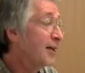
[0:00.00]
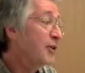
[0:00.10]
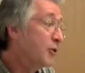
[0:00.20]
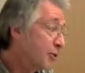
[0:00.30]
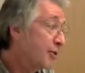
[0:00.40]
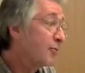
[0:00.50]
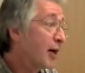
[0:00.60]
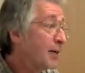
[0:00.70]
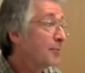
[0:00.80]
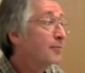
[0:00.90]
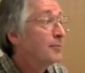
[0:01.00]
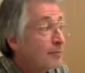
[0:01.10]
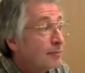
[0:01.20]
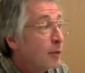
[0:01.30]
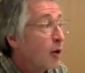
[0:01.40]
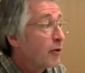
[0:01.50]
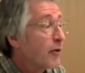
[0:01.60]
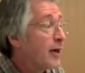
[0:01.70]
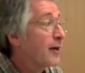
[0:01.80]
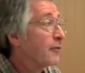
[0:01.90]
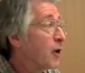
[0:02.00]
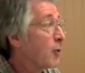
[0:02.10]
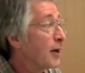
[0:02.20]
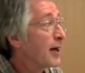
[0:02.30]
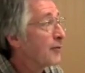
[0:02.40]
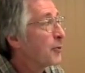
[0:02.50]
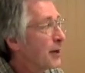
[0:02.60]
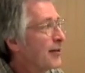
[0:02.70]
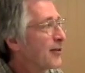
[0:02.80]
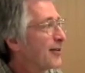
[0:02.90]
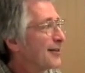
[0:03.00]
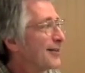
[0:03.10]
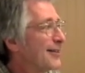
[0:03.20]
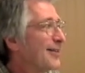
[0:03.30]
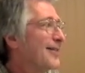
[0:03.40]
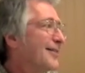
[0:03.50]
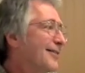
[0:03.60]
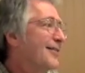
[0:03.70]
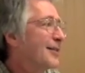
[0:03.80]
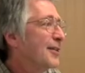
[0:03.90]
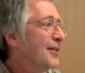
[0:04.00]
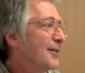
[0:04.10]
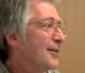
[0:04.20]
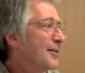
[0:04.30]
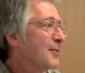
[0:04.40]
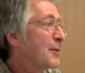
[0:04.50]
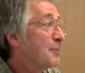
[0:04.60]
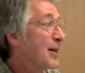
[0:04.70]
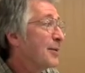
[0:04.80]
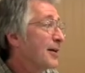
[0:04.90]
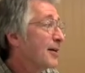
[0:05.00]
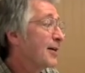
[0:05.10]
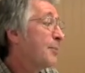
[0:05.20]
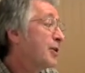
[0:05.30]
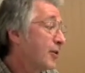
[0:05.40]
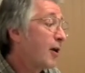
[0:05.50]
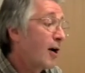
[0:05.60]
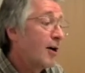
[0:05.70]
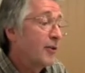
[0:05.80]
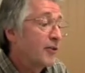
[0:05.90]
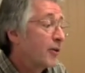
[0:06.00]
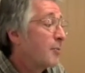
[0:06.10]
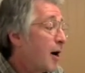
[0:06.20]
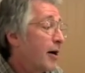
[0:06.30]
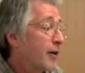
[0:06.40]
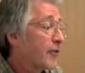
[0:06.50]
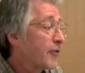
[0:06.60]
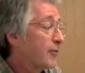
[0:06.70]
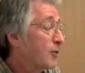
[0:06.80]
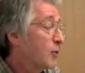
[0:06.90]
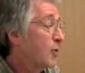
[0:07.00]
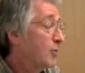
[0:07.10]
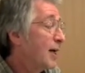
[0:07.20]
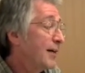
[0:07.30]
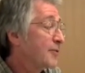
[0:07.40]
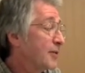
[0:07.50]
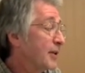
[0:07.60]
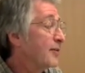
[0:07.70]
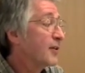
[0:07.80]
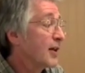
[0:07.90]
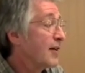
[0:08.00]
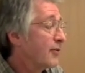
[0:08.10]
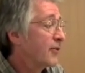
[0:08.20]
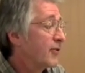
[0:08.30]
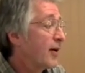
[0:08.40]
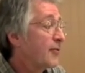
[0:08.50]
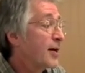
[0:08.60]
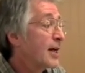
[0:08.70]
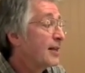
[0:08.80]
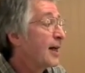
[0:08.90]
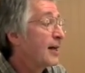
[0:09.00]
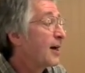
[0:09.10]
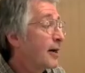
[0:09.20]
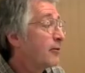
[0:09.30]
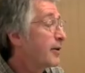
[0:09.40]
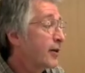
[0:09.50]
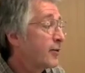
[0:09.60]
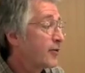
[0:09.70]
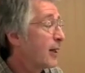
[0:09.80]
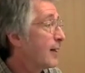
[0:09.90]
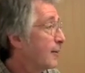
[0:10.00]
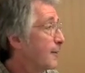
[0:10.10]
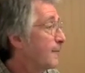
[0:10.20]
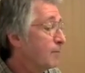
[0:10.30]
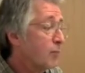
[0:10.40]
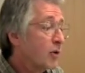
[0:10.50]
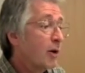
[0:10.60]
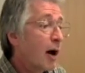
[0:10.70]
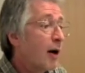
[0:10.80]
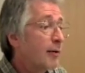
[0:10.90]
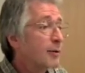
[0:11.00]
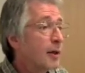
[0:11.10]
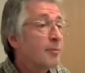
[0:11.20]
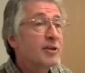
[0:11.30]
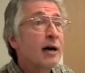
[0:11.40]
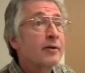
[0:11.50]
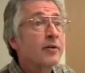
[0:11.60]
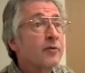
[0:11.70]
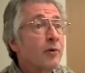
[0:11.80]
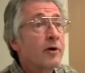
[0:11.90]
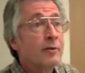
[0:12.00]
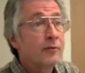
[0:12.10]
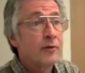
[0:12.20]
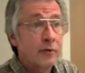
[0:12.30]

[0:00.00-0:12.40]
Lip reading: You can write poetry, and if no one ever reads it, then maybe, I mean, there are some artists who have to live a life of suffering, and then 100 years later, their art comes out and it's wonderful.